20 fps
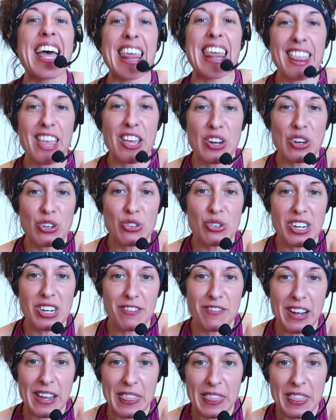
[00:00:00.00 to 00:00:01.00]
And then you do need
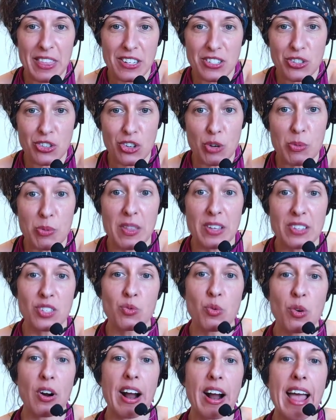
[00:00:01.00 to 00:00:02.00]
to find this group, and this
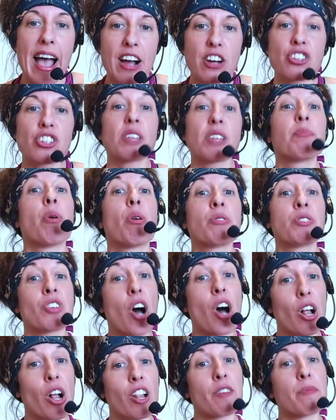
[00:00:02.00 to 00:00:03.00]
is where I actually
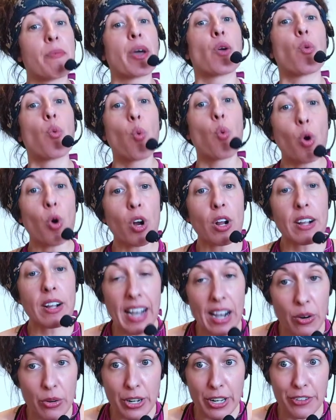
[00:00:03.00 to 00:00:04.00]
post all of my
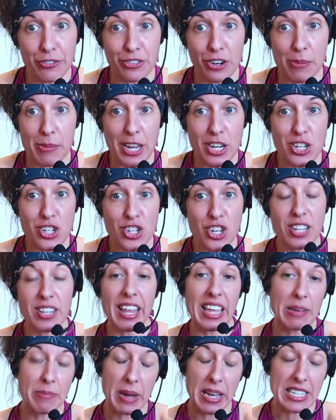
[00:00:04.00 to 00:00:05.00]
workout information,
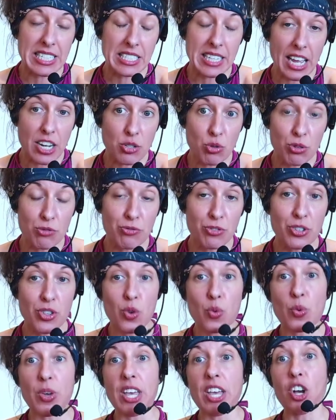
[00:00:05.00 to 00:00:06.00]
like my schedule for
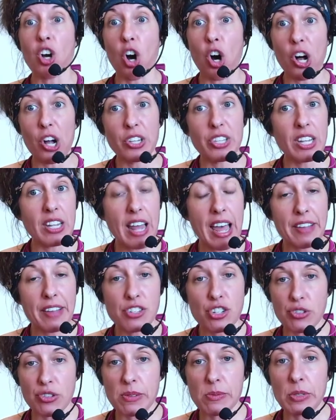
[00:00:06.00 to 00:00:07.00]
the week, all the live
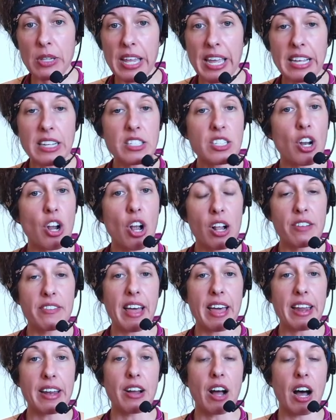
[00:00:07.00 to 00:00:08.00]
stream links and all of
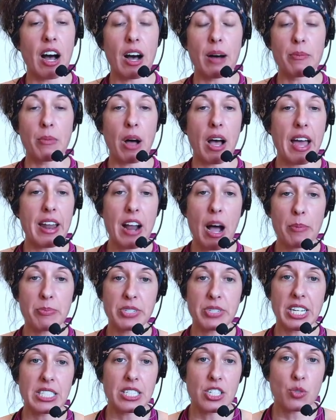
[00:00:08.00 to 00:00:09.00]
that um, and
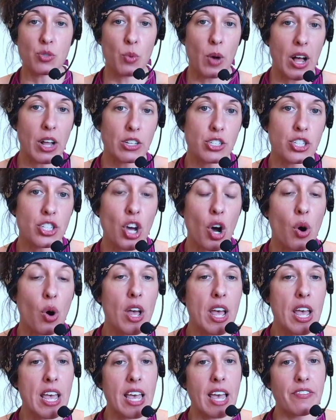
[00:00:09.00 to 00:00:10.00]
updates as well. So
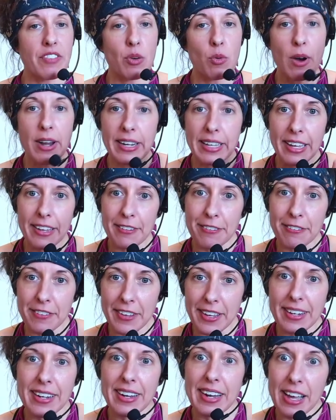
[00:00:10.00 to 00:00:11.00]
if you want to get
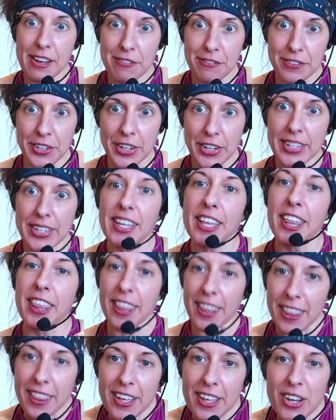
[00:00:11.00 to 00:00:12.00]
fit and have fun,
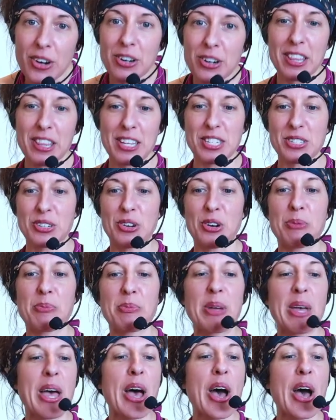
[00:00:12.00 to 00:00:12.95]
then go to this group.